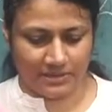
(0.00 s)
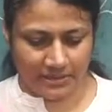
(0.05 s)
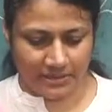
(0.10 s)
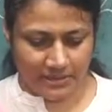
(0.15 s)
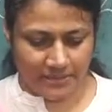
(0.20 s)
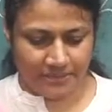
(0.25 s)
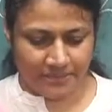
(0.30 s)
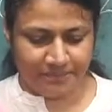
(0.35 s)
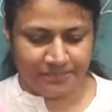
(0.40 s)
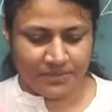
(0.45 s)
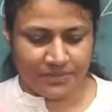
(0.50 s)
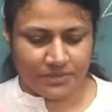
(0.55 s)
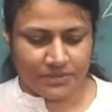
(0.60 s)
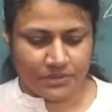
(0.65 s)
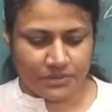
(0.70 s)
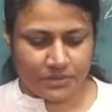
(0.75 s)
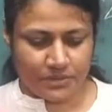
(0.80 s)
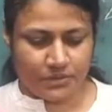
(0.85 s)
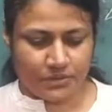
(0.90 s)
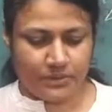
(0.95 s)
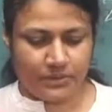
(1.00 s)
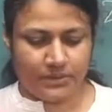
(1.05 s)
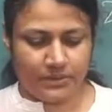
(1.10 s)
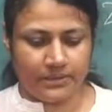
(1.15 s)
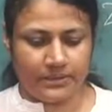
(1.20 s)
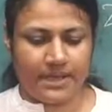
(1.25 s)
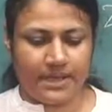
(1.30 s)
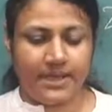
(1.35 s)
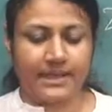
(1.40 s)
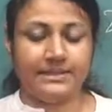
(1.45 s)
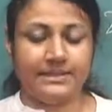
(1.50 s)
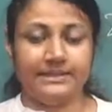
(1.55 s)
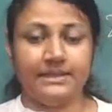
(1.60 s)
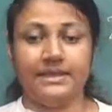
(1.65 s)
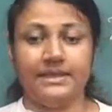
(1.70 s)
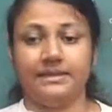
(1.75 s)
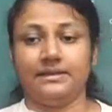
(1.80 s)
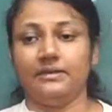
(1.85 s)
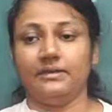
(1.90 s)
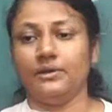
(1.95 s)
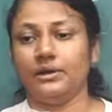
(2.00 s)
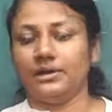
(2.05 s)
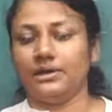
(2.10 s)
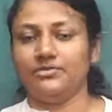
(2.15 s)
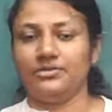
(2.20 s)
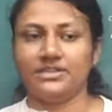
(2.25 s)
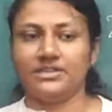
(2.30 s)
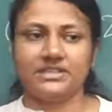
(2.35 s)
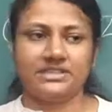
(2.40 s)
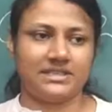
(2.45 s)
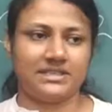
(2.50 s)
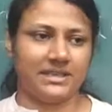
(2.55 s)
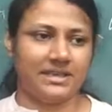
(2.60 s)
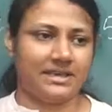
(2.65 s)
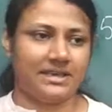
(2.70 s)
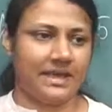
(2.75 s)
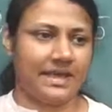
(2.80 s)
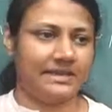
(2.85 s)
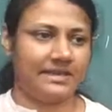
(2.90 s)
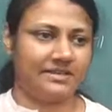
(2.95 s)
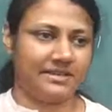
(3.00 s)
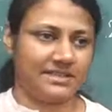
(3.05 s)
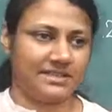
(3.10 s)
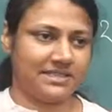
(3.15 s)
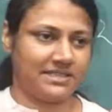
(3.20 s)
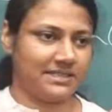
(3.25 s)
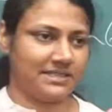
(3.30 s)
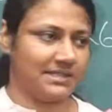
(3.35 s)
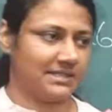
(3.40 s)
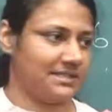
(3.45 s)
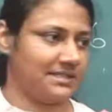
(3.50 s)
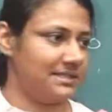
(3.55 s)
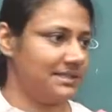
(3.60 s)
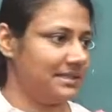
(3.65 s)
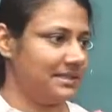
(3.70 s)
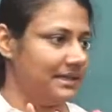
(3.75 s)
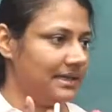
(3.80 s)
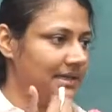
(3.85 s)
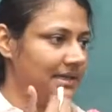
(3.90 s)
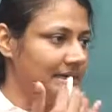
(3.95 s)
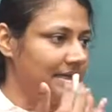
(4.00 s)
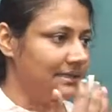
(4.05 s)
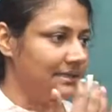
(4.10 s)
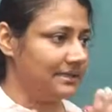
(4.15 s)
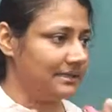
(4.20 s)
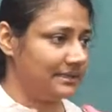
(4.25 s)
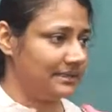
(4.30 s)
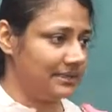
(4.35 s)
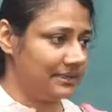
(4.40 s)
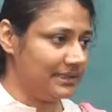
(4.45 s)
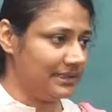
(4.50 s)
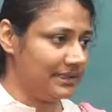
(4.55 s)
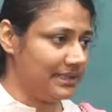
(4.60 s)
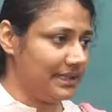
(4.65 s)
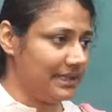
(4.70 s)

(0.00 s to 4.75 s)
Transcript: Okay, so and then okay, first he addresses uh, the